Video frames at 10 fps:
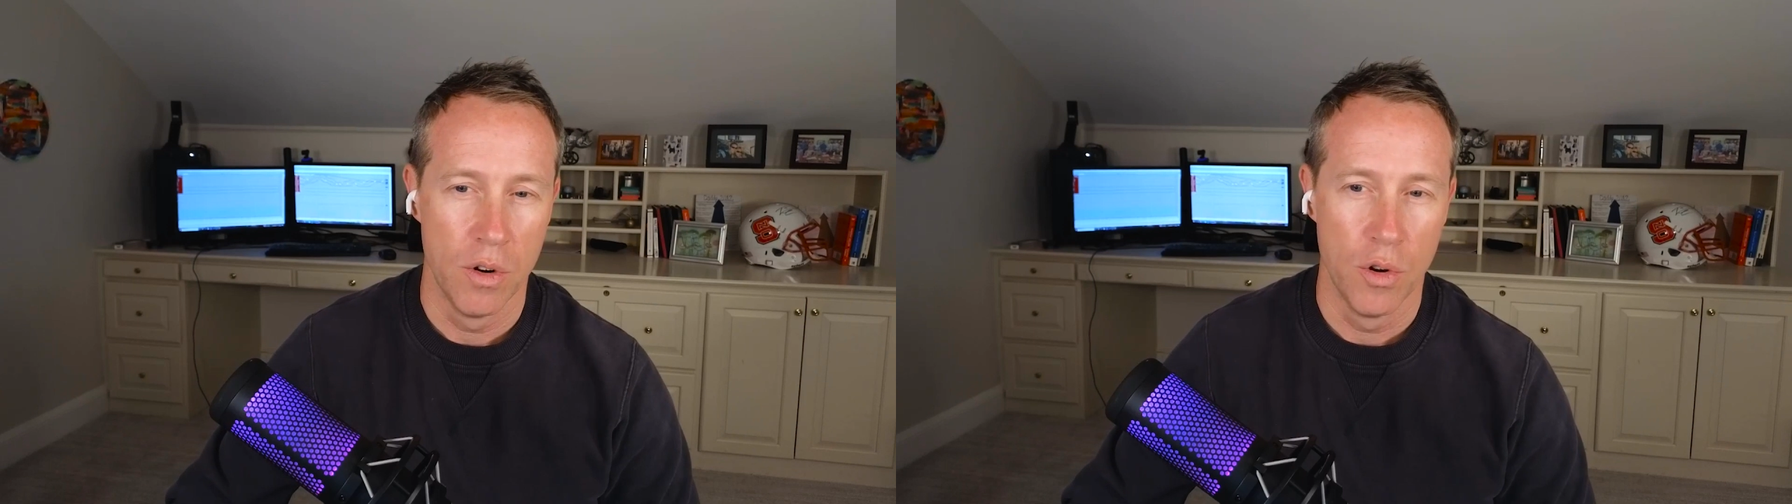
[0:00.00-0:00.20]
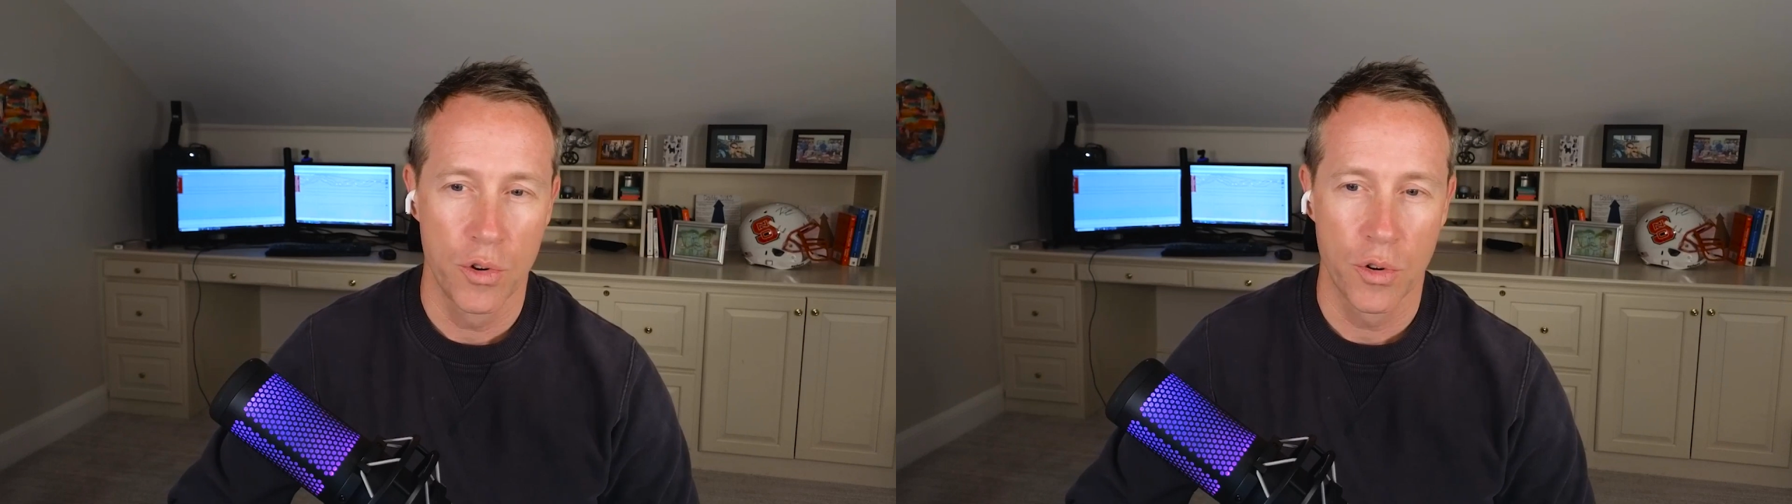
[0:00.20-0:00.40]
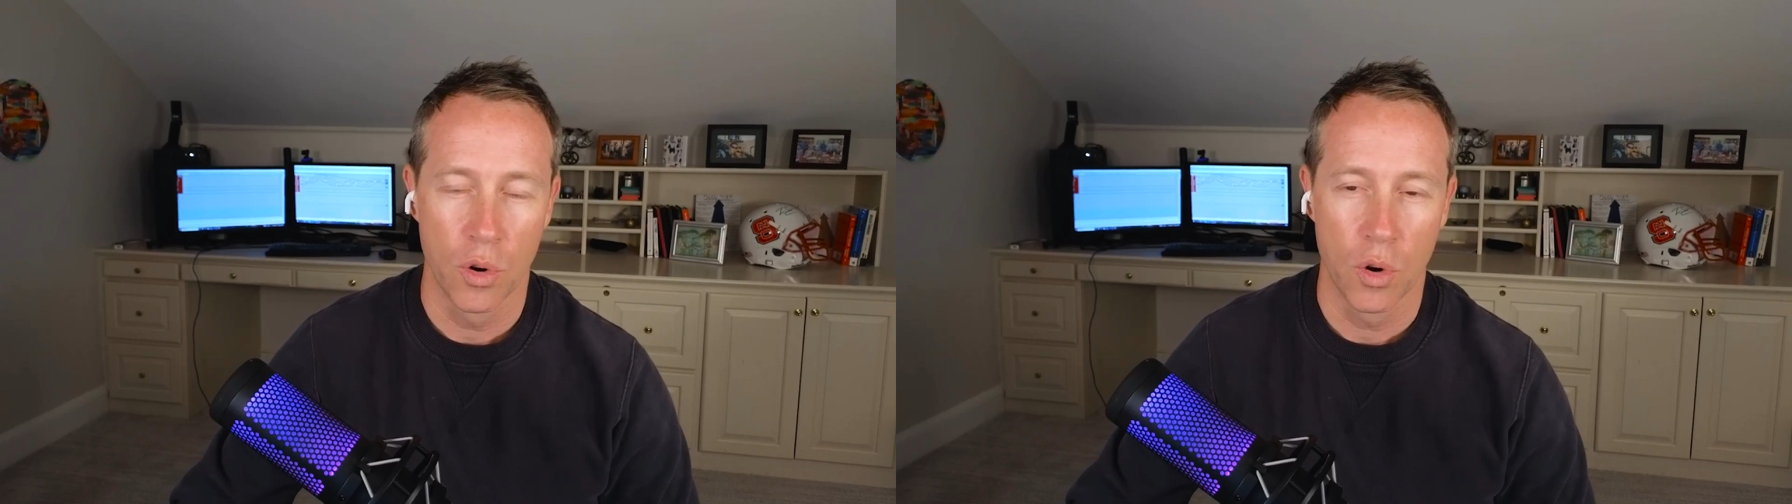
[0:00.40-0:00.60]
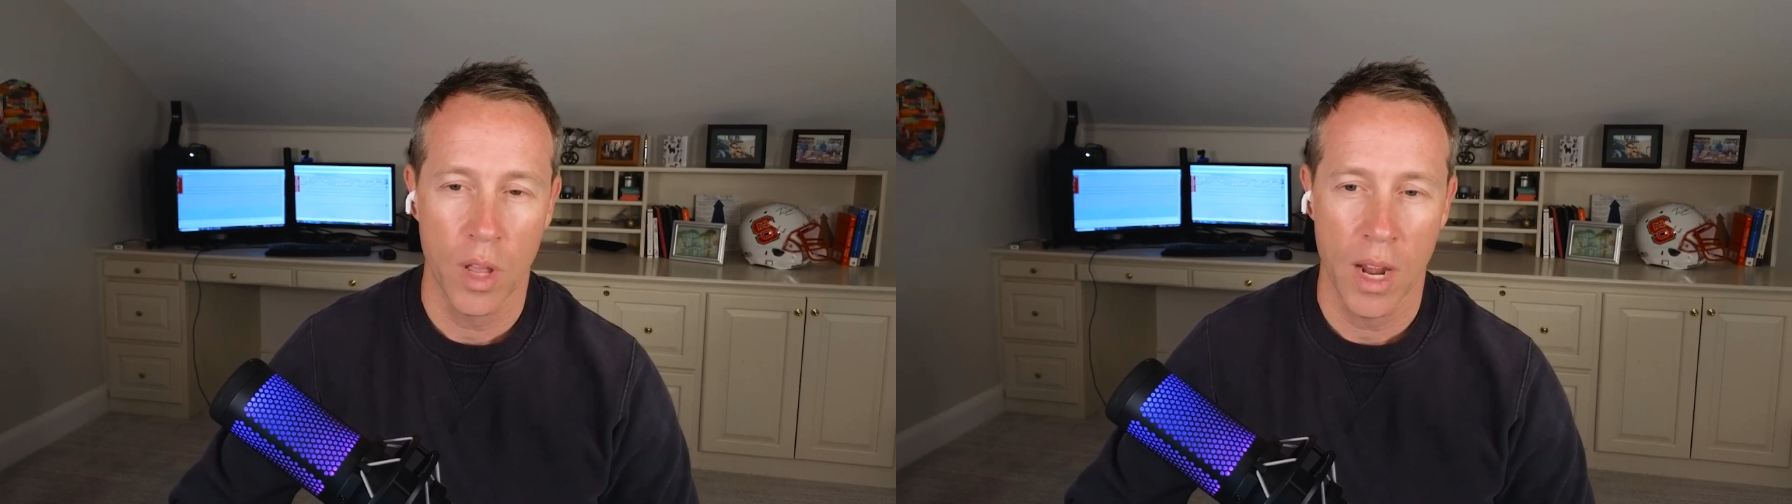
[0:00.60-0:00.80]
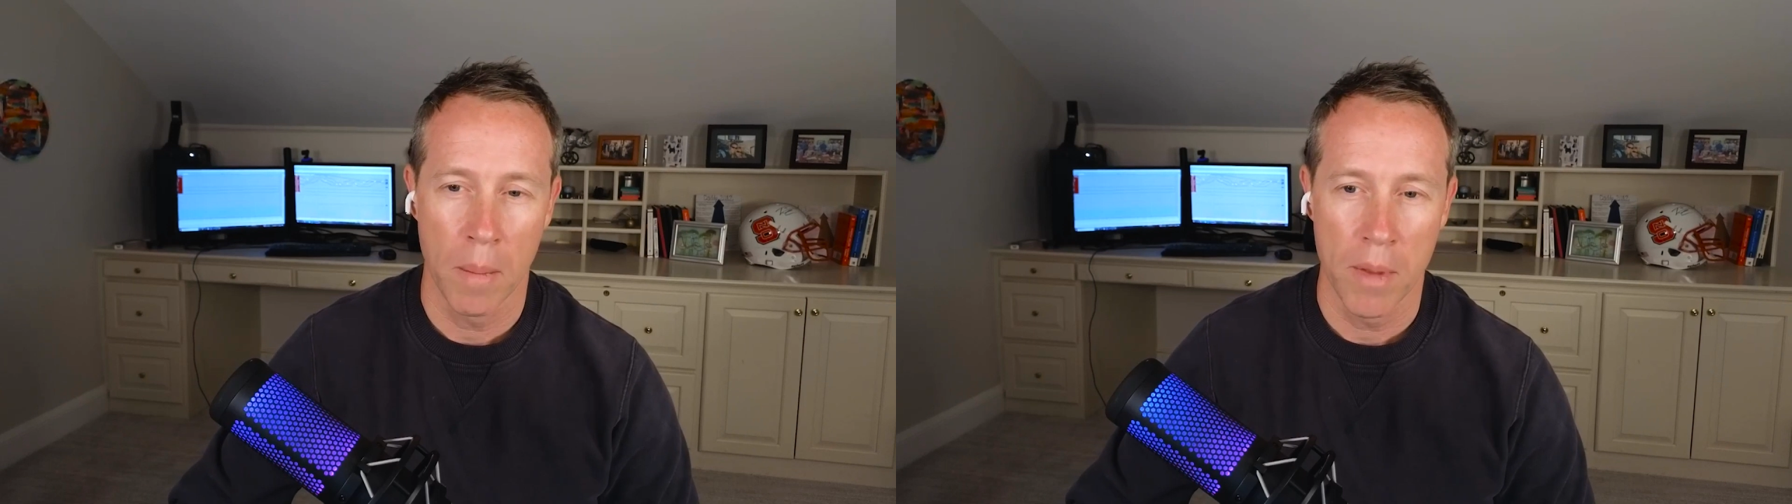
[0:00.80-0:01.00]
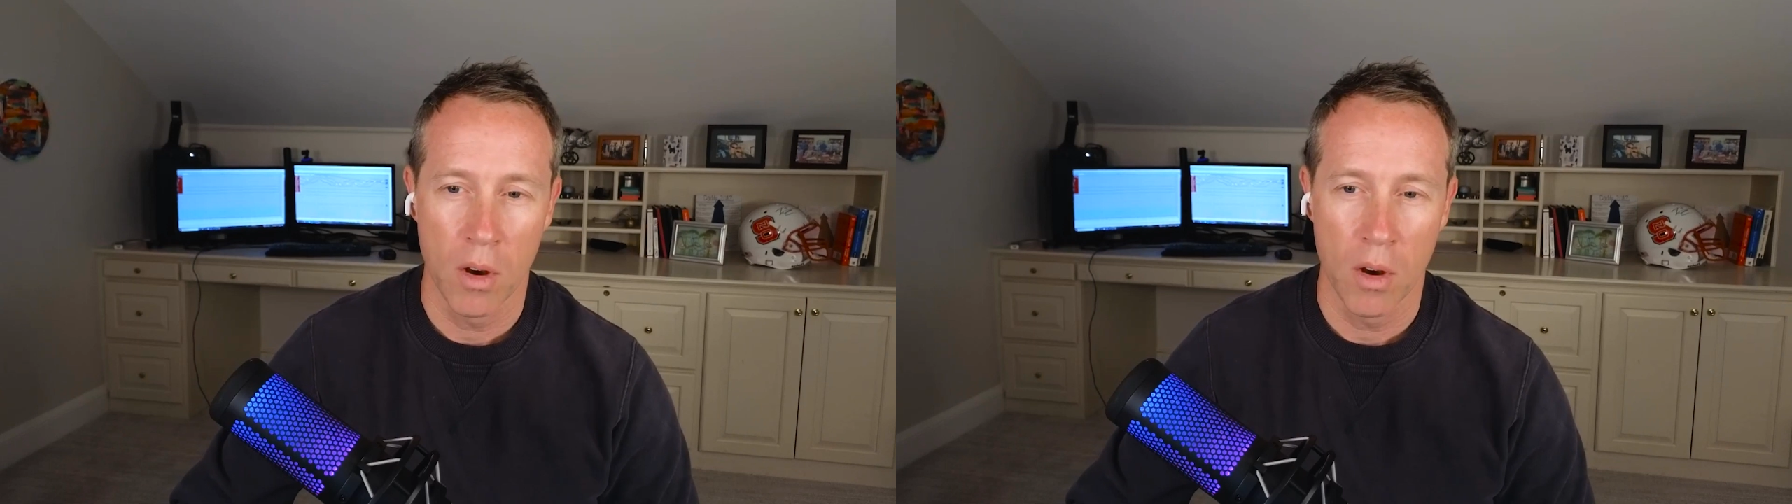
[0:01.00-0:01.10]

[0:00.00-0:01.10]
neutral kind of